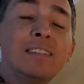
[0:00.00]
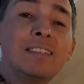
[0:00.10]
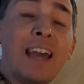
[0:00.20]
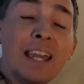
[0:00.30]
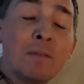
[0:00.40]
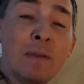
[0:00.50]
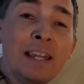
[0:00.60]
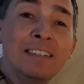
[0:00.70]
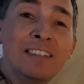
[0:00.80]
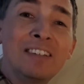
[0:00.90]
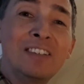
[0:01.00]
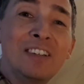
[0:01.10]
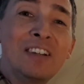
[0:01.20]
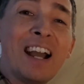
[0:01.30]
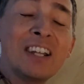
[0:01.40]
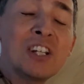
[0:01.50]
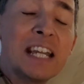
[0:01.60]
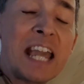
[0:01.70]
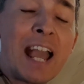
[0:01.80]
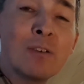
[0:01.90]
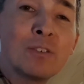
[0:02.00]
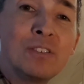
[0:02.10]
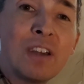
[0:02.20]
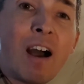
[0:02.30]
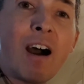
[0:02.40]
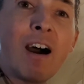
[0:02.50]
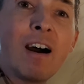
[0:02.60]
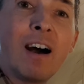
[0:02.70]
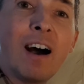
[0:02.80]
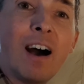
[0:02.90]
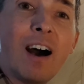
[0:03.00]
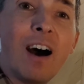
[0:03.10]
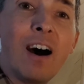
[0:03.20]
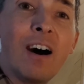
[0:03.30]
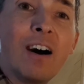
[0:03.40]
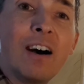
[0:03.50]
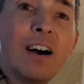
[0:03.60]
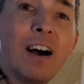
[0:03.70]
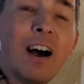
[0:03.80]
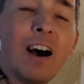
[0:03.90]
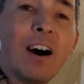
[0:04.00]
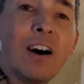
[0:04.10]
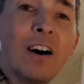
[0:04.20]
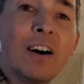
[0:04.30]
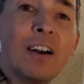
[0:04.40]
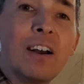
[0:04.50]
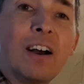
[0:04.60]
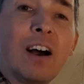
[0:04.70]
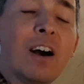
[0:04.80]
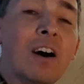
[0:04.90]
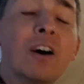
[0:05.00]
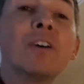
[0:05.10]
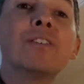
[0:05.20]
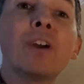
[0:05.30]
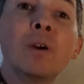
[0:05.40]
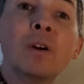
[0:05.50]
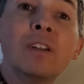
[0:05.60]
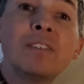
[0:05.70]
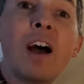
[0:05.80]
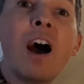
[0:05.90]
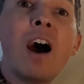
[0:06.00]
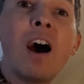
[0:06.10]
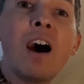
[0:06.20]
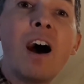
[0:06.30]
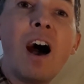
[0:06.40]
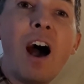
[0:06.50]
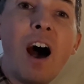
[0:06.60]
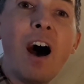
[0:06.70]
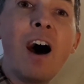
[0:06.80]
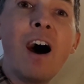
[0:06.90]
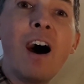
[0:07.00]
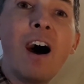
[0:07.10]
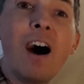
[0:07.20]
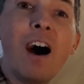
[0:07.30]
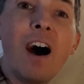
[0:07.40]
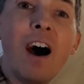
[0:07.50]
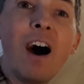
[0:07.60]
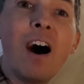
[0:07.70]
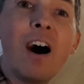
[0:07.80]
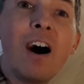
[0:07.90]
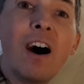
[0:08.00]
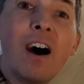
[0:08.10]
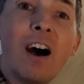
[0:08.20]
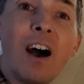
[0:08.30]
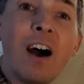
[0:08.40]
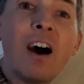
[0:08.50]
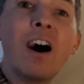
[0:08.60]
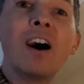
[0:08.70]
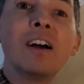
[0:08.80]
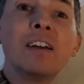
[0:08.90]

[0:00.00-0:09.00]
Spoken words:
take me to actually count ta, ah, ah, ah. So ta, ah, ah, ah.